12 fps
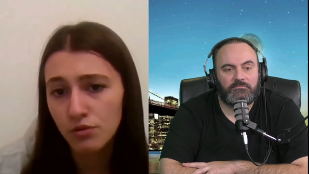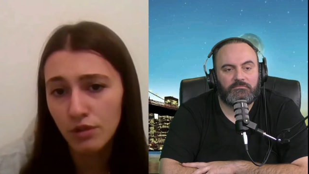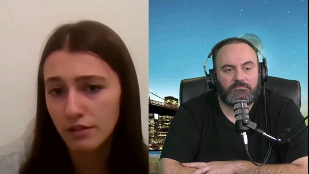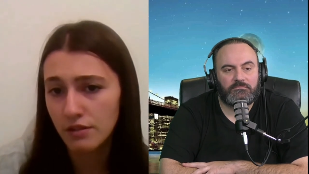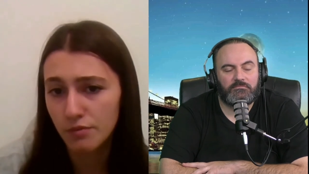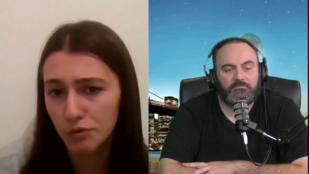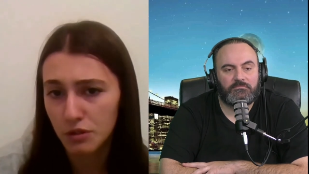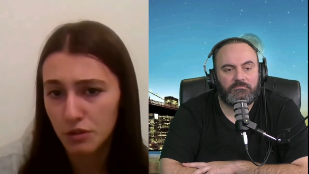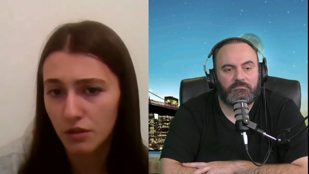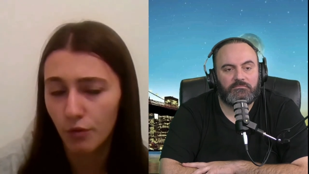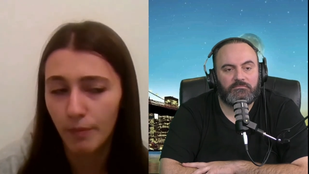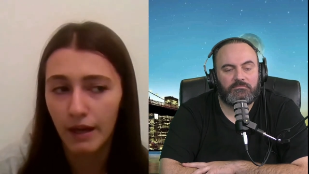Speaker 1: too so I just want
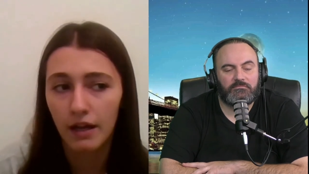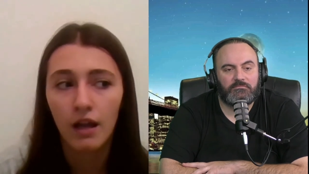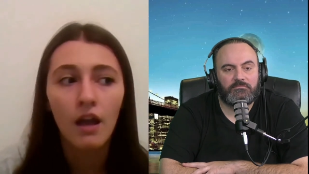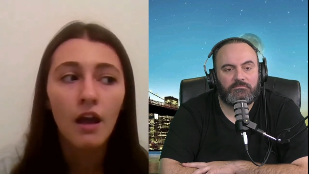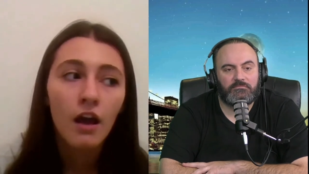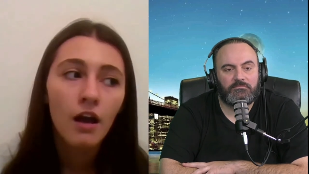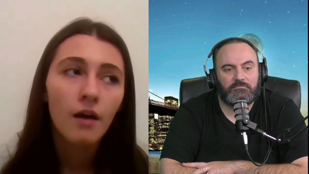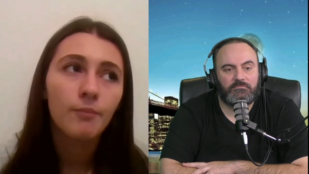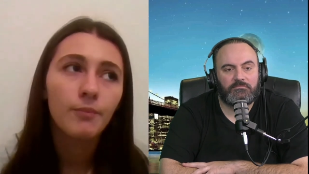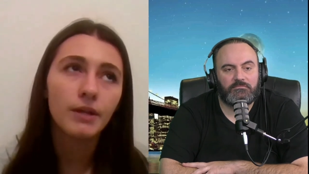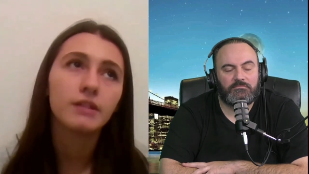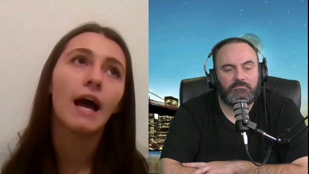to go back.
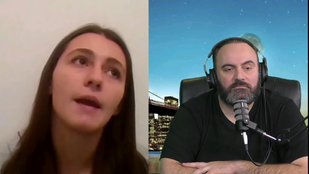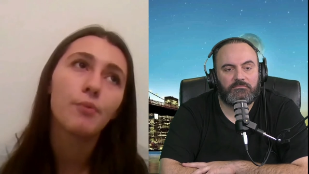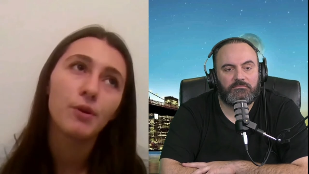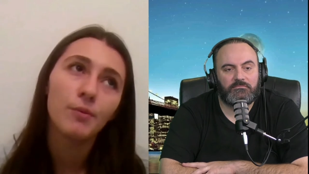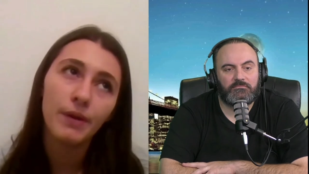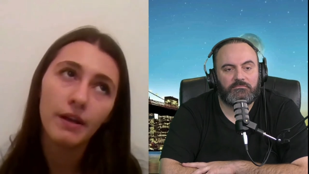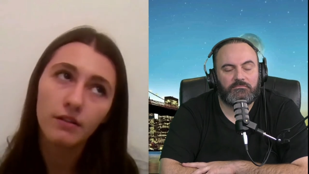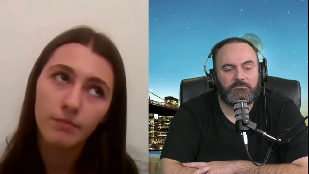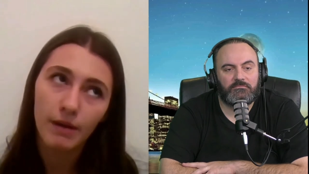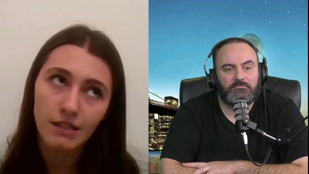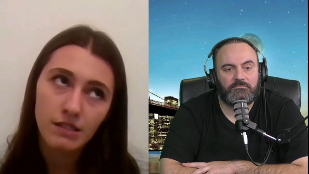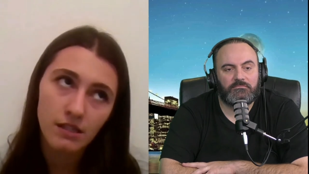But I prepared
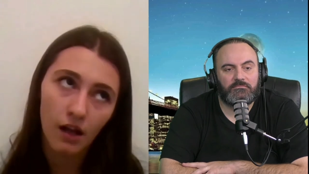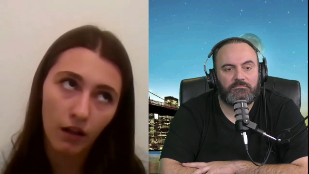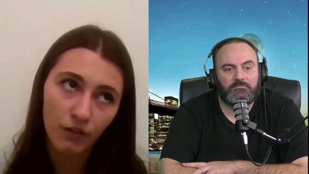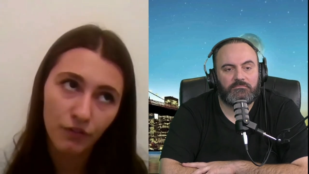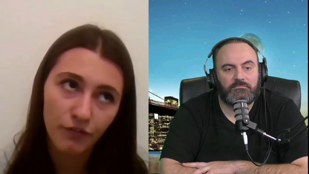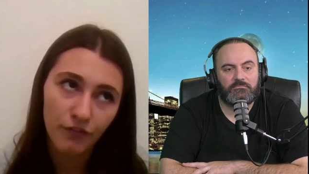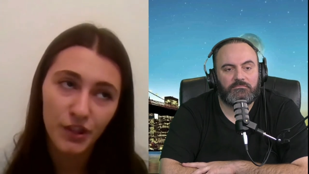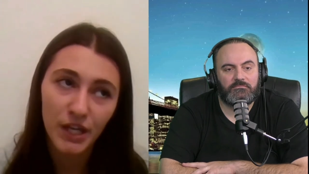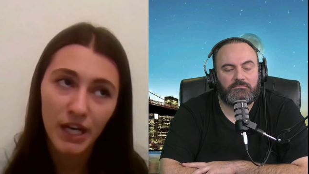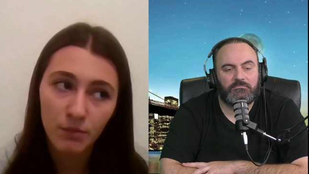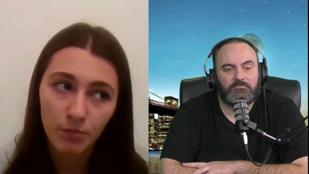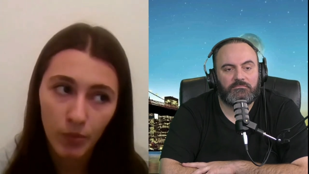myself
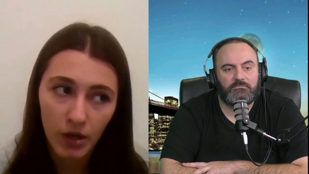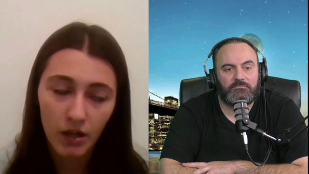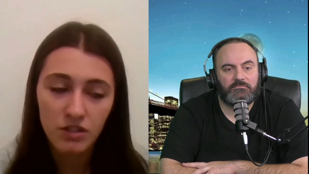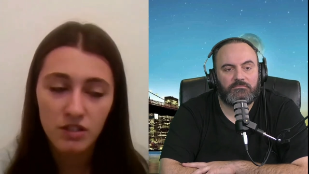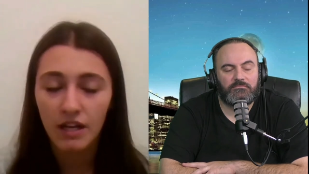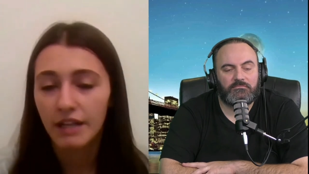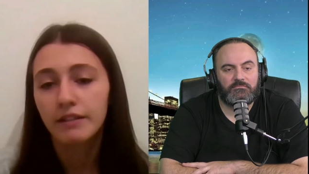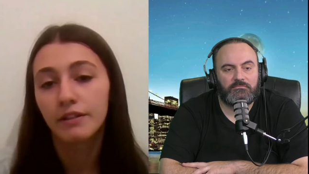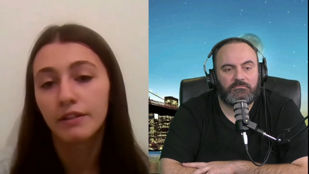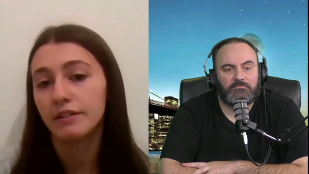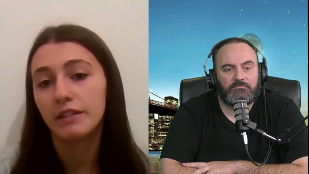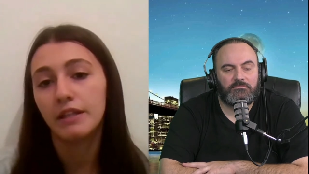that much that I
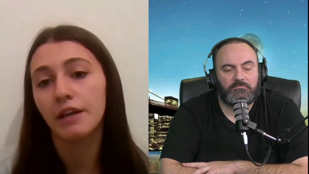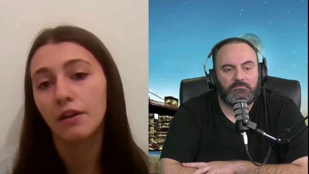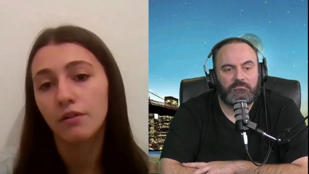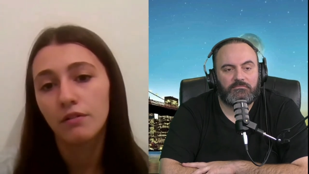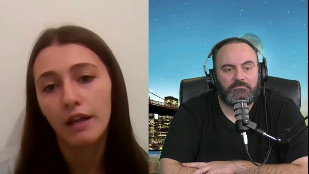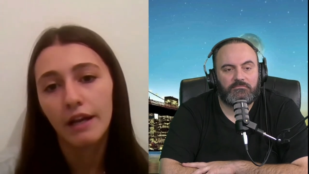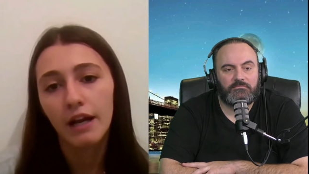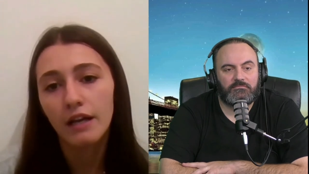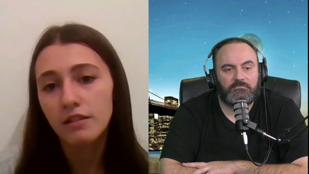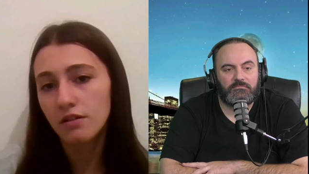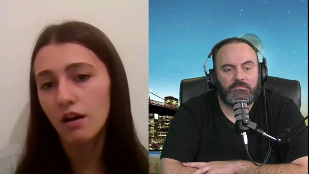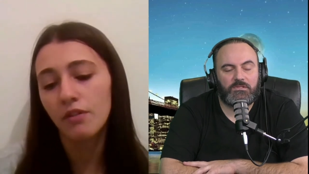didn't care. Like,
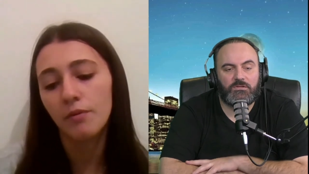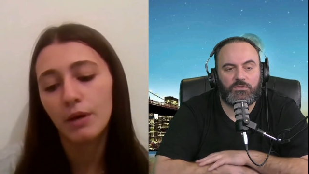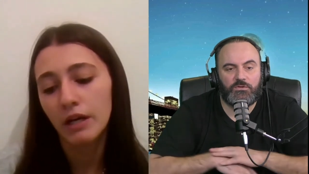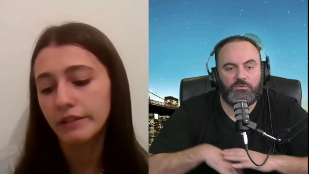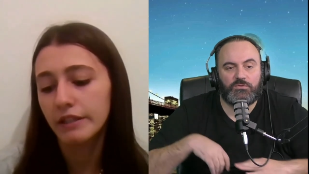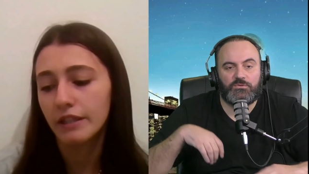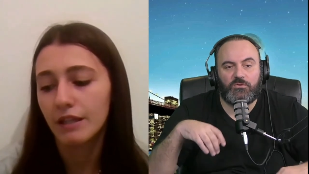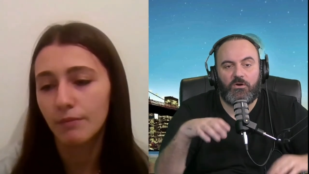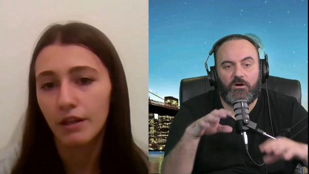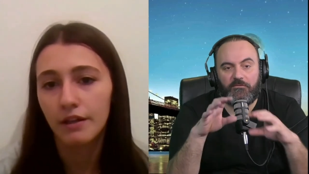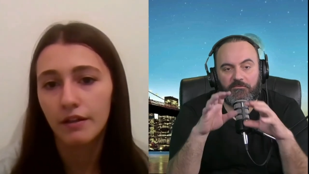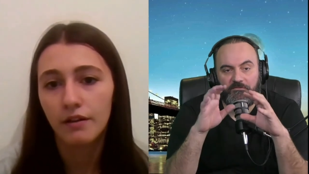I saw
Speaker 2: so you body.
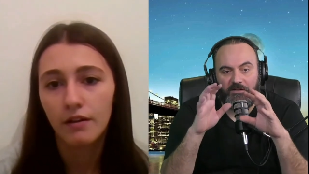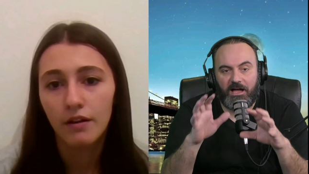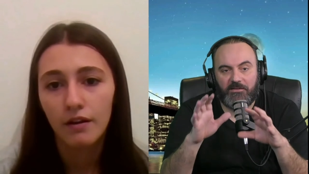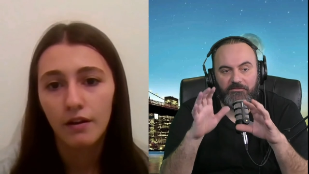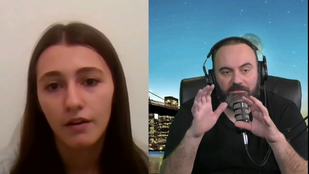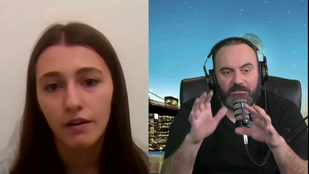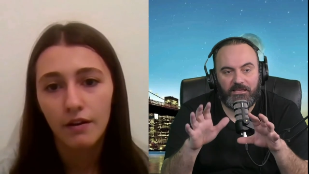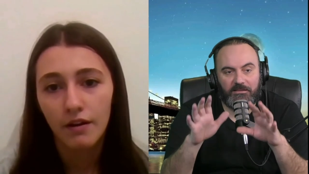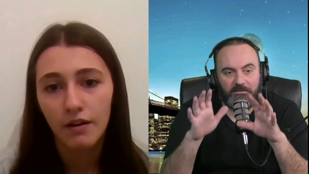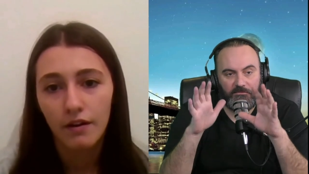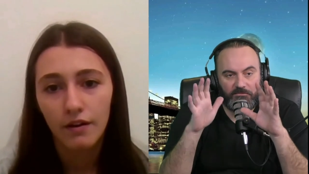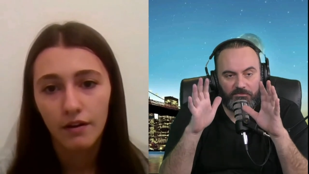saw five
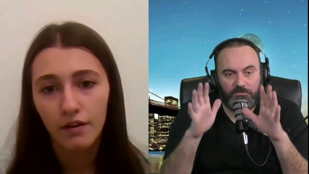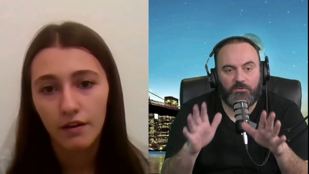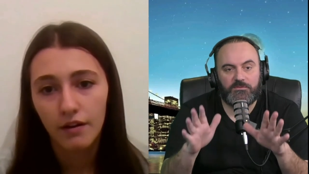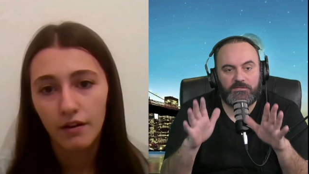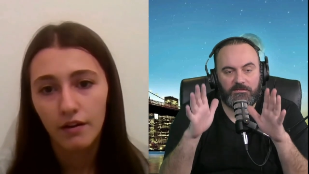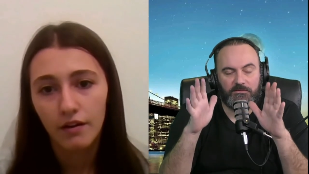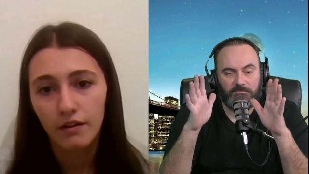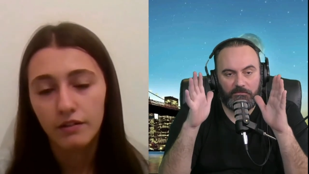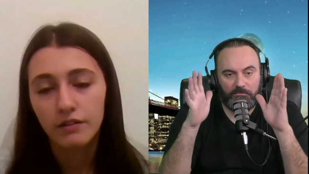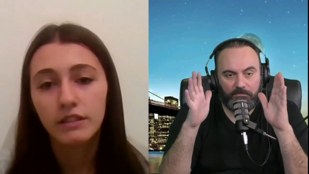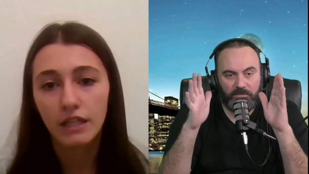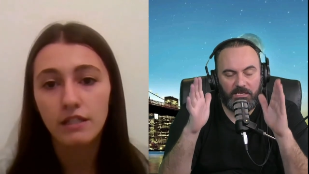dead frozen
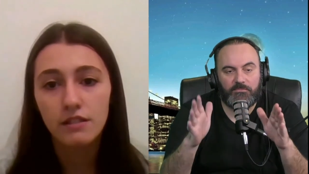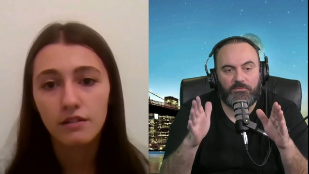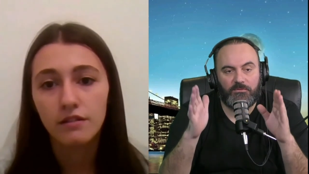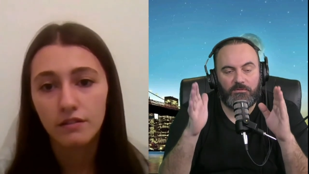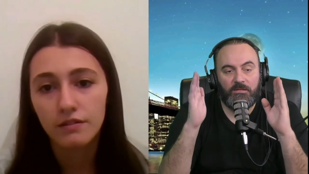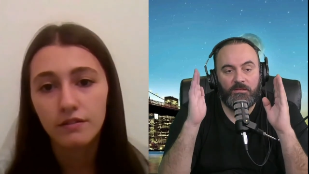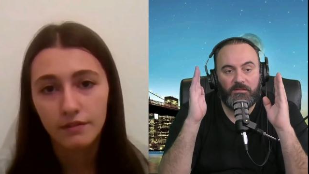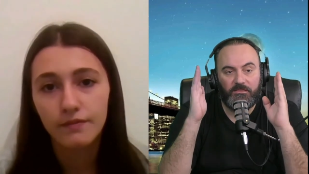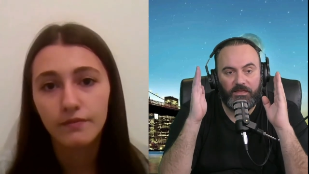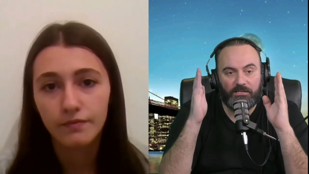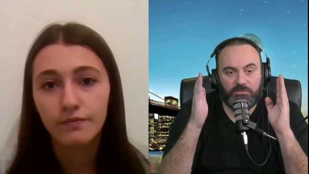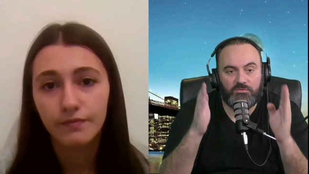people yes.
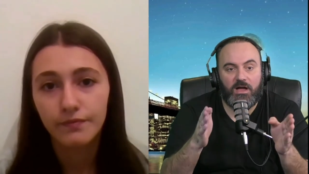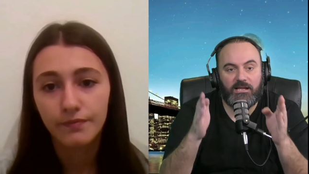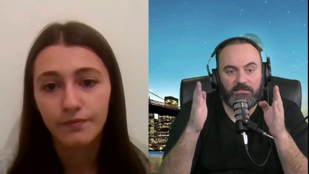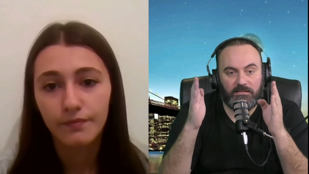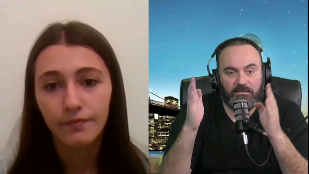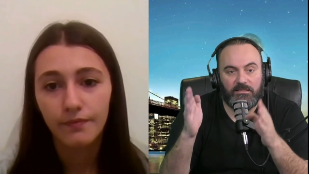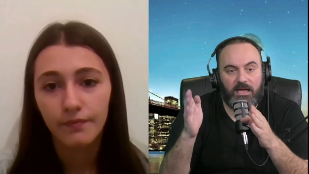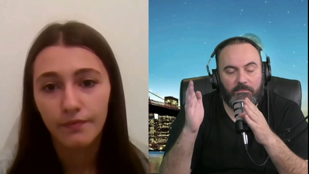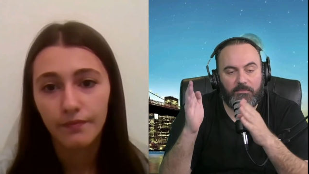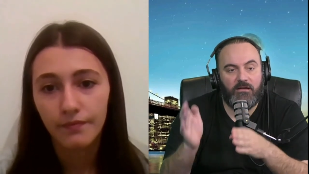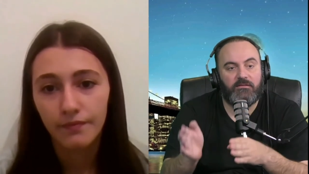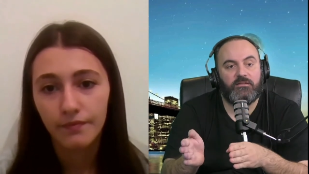that tried to climb
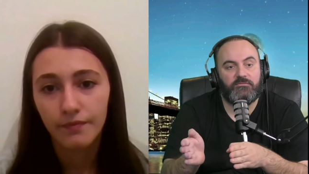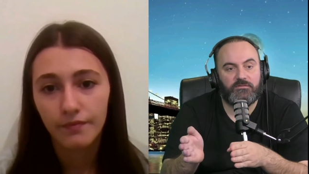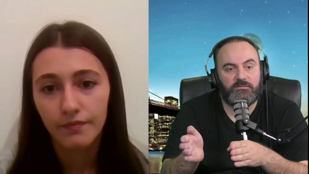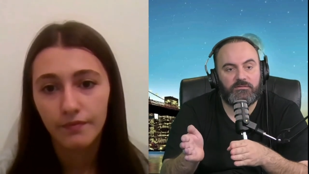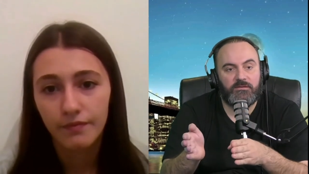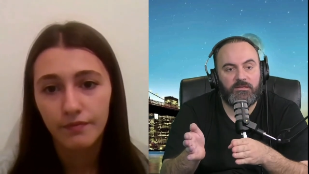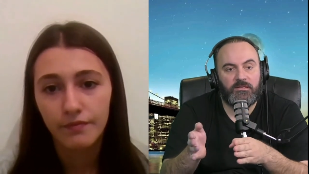Mount Everest.